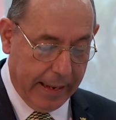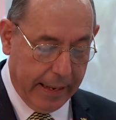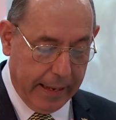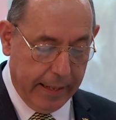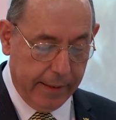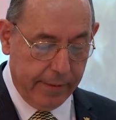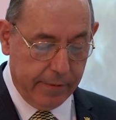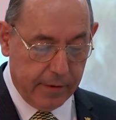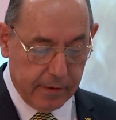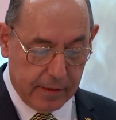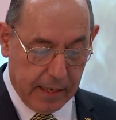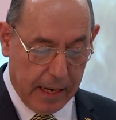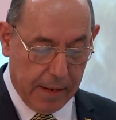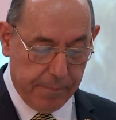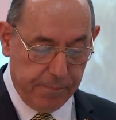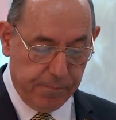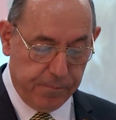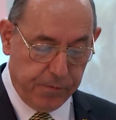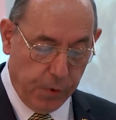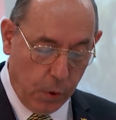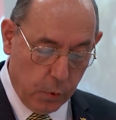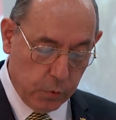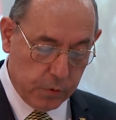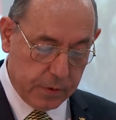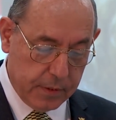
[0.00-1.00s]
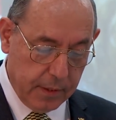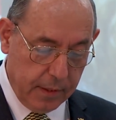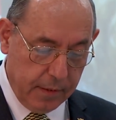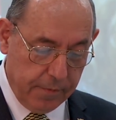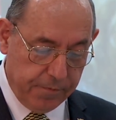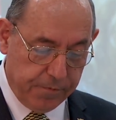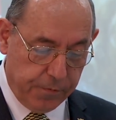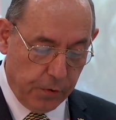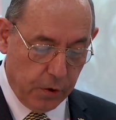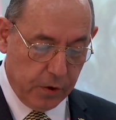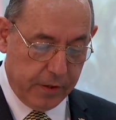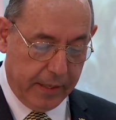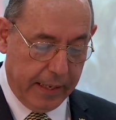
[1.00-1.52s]
ended up
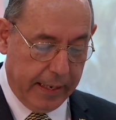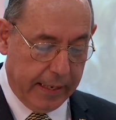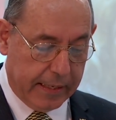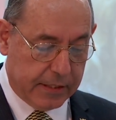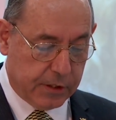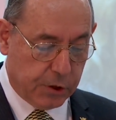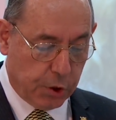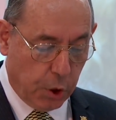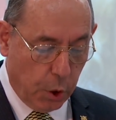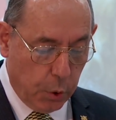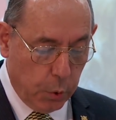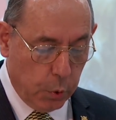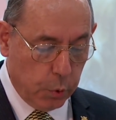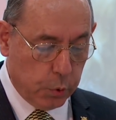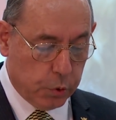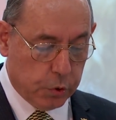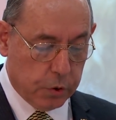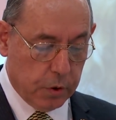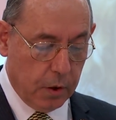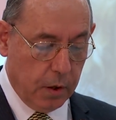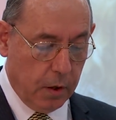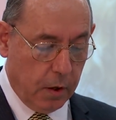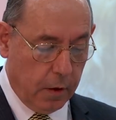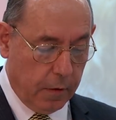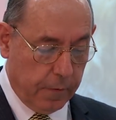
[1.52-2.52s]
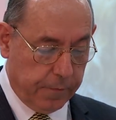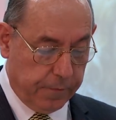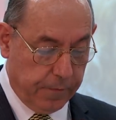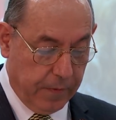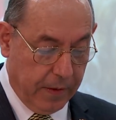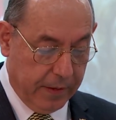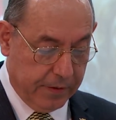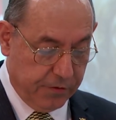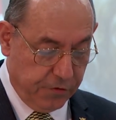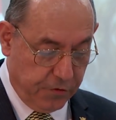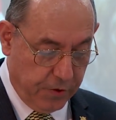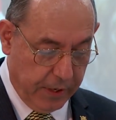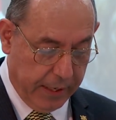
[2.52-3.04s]
voting for the exclusion of
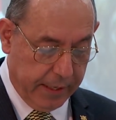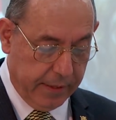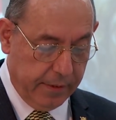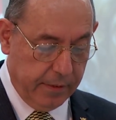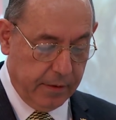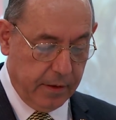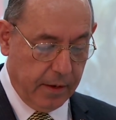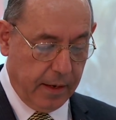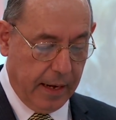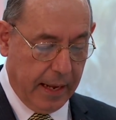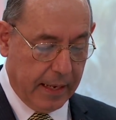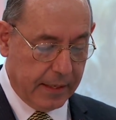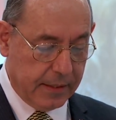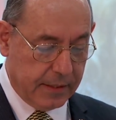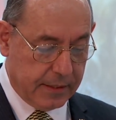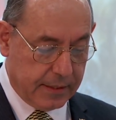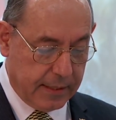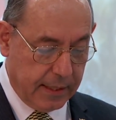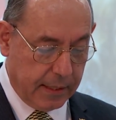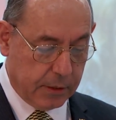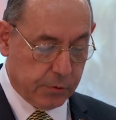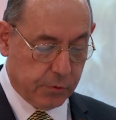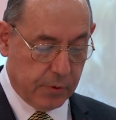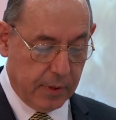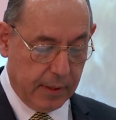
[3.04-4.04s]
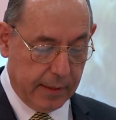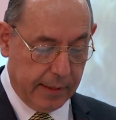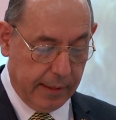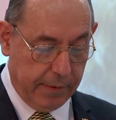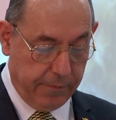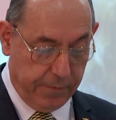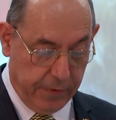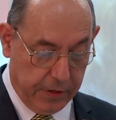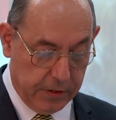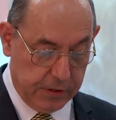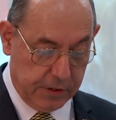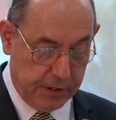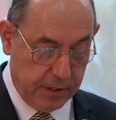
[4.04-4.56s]
gender and sexual
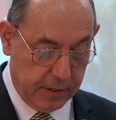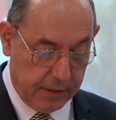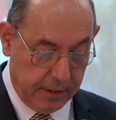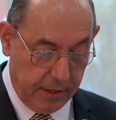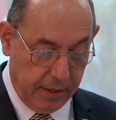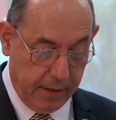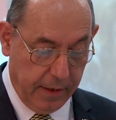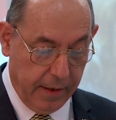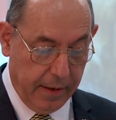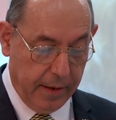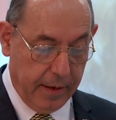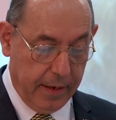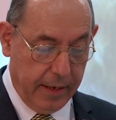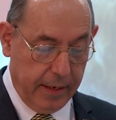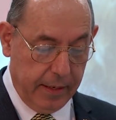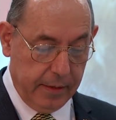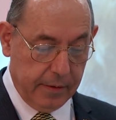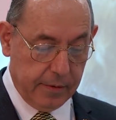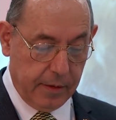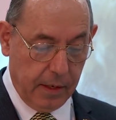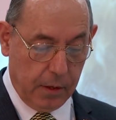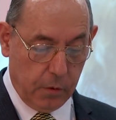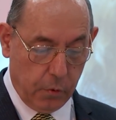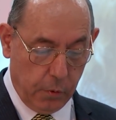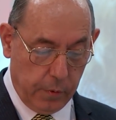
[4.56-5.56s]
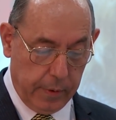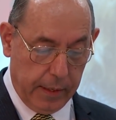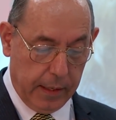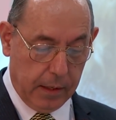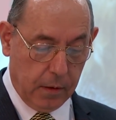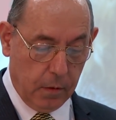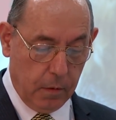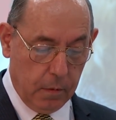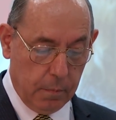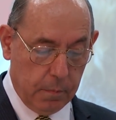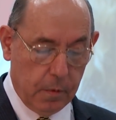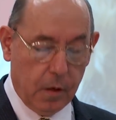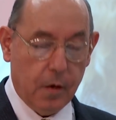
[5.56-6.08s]
diversity in the
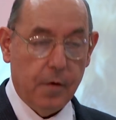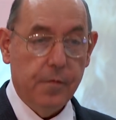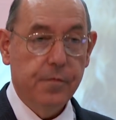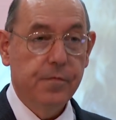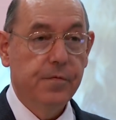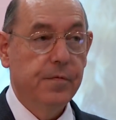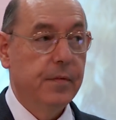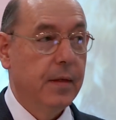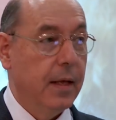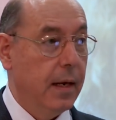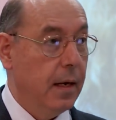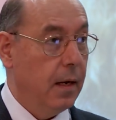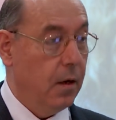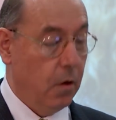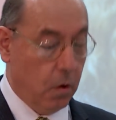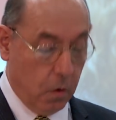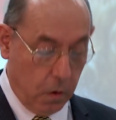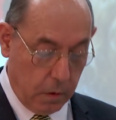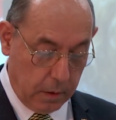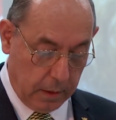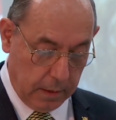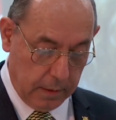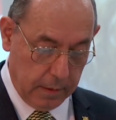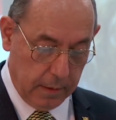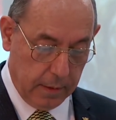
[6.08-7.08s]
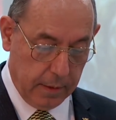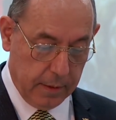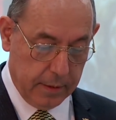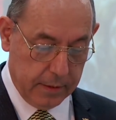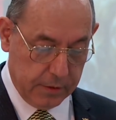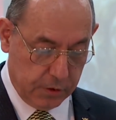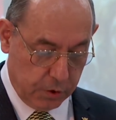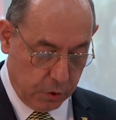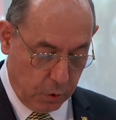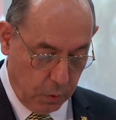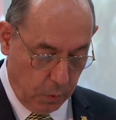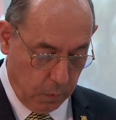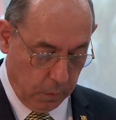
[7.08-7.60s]
curriculum of the local
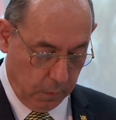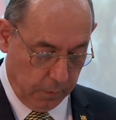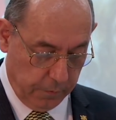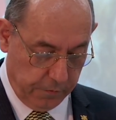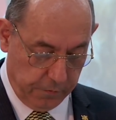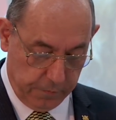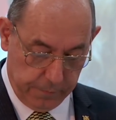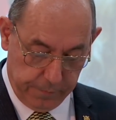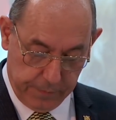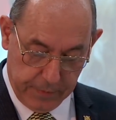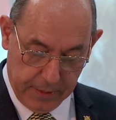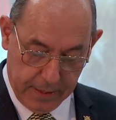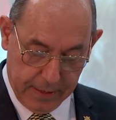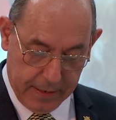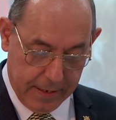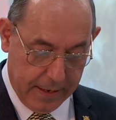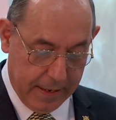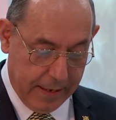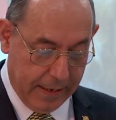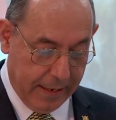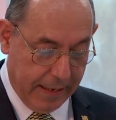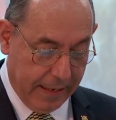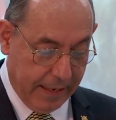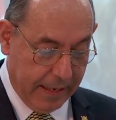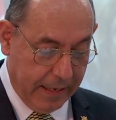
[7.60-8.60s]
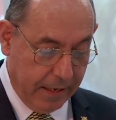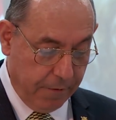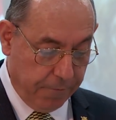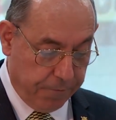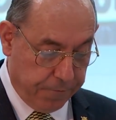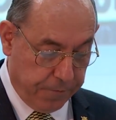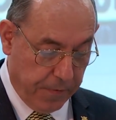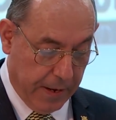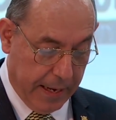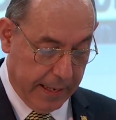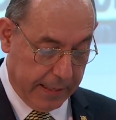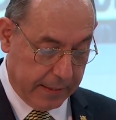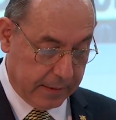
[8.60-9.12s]
schools. In
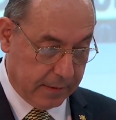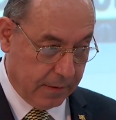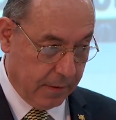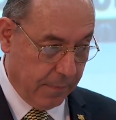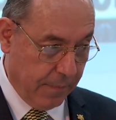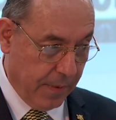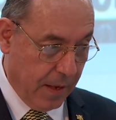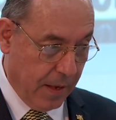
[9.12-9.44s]
fact,